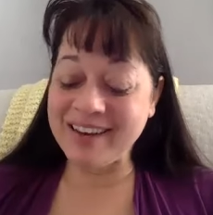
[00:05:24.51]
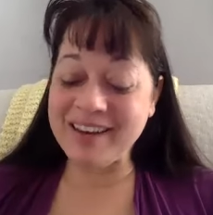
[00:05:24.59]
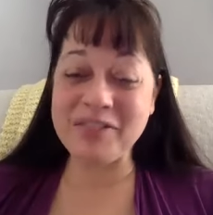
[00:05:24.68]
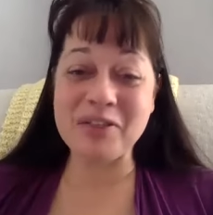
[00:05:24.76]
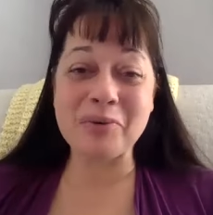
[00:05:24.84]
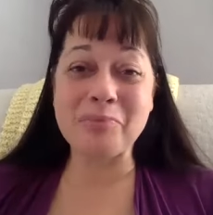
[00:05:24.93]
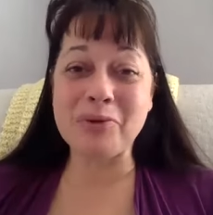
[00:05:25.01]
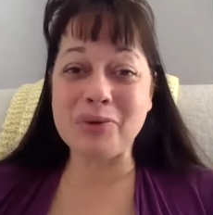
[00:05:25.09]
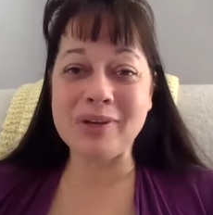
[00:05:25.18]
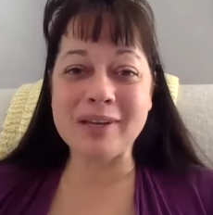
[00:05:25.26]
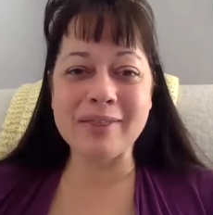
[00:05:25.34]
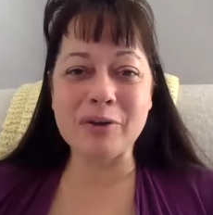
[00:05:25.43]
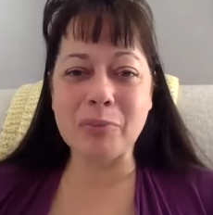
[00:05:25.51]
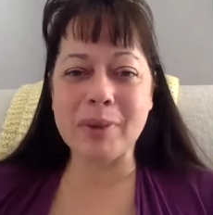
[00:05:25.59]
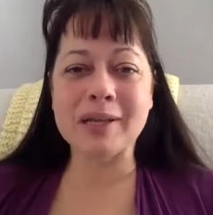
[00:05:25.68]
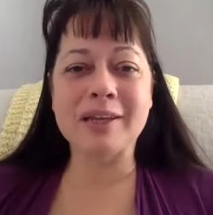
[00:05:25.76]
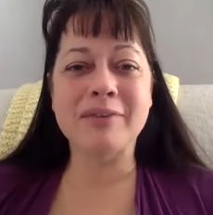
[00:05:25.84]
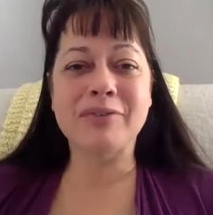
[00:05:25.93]
in their beauty and their
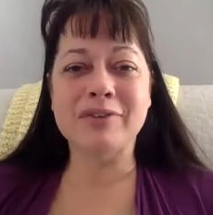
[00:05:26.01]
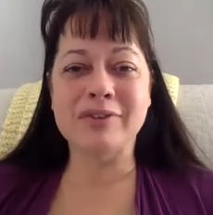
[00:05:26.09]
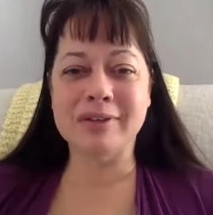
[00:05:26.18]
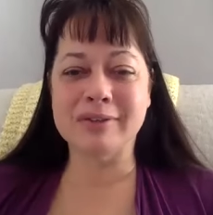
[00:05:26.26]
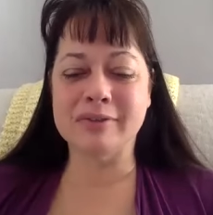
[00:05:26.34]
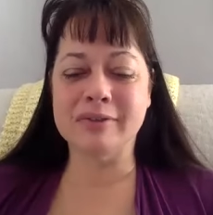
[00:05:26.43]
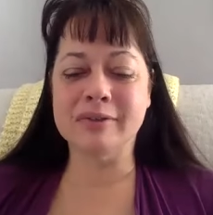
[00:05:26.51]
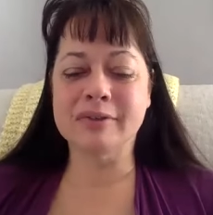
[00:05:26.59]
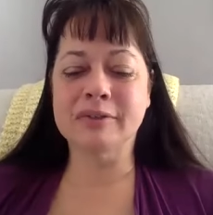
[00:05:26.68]
magnificence.